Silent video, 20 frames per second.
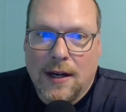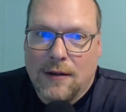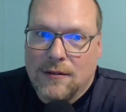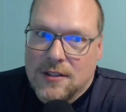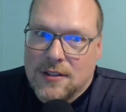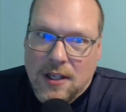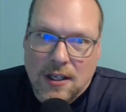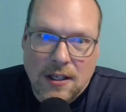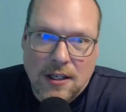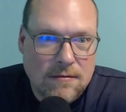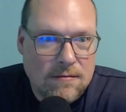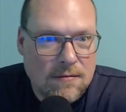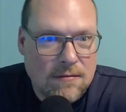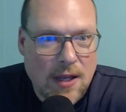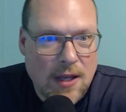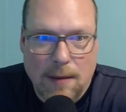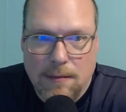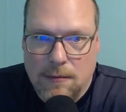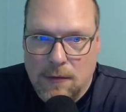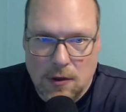I was like,
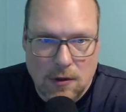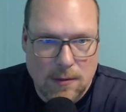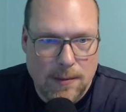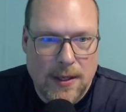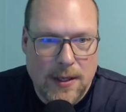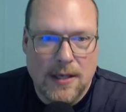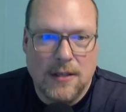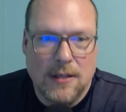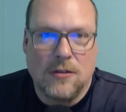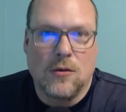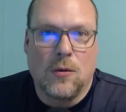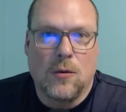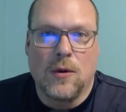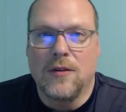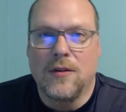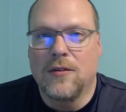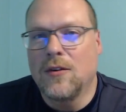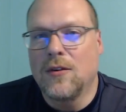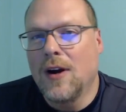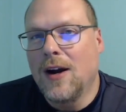you know, been
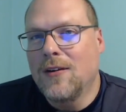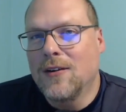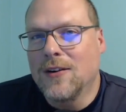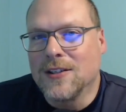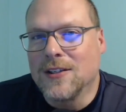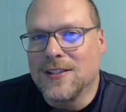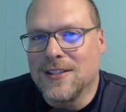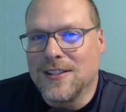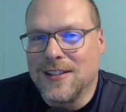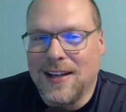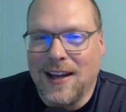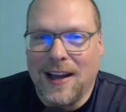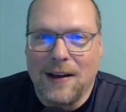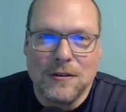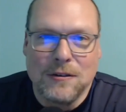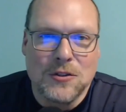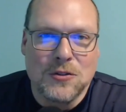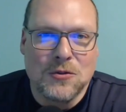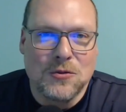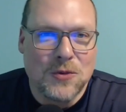24 hours and I
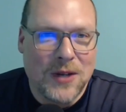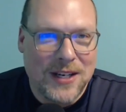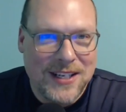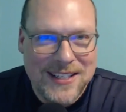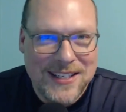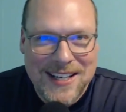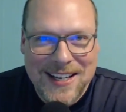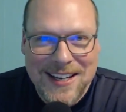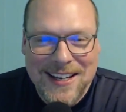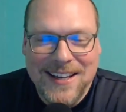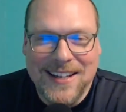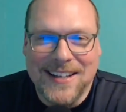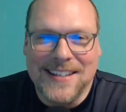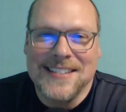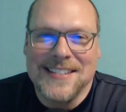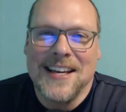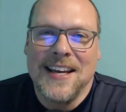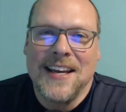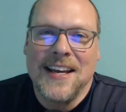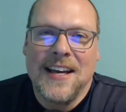was ready to
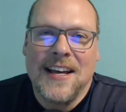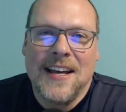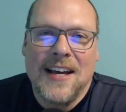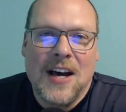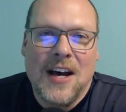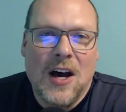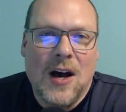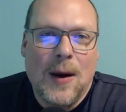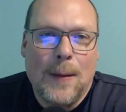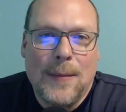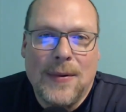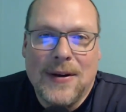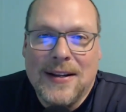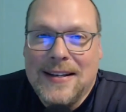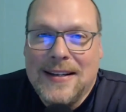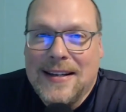eat. Uh, but